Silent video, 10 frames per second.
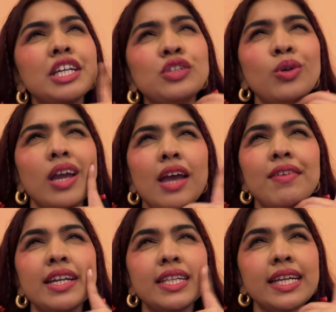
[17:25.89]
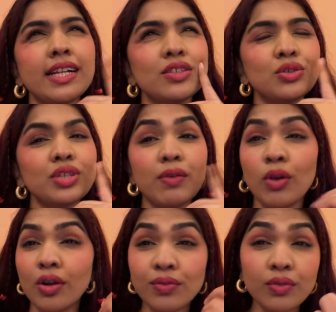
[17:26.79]
Do I have anything else to say? I have a
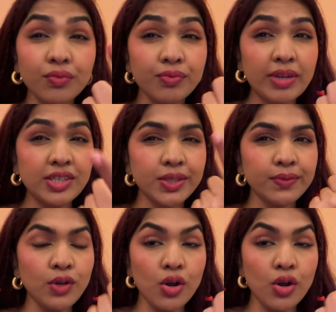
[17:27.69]
lot of festive